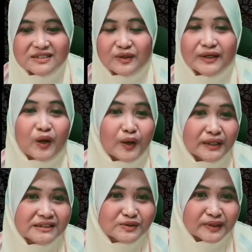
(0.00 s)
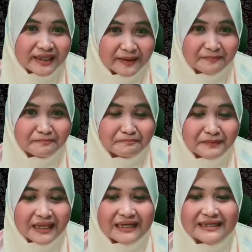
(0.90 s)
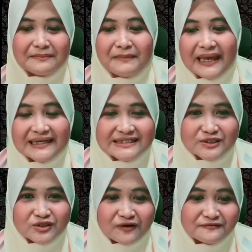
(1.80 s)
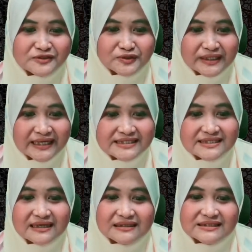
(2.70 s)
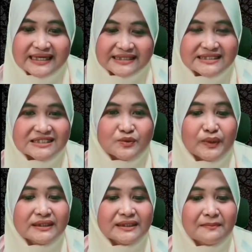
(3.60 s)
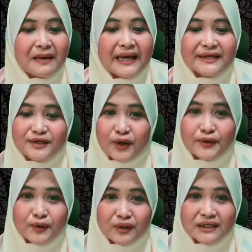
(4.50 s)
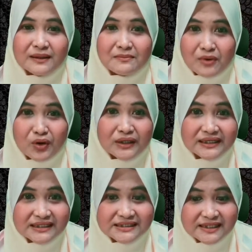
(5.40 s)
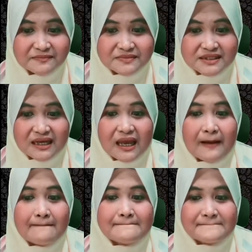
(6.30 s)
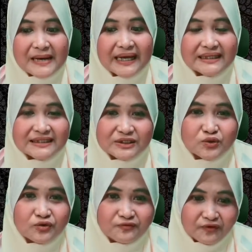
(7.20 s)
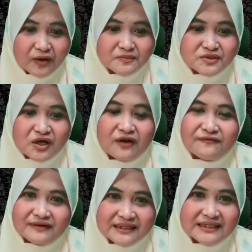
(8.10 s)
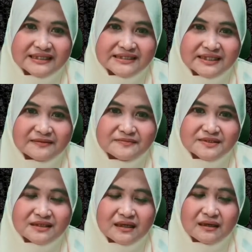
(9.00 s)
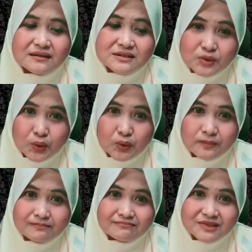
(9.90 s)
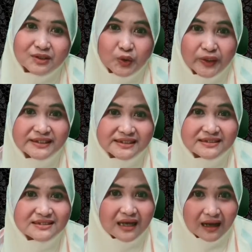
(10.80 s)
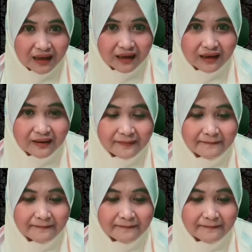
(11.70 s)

So according to him, the magnitude of today's changes will demand not only more leaderships, but new forms of leadership. So the questions are,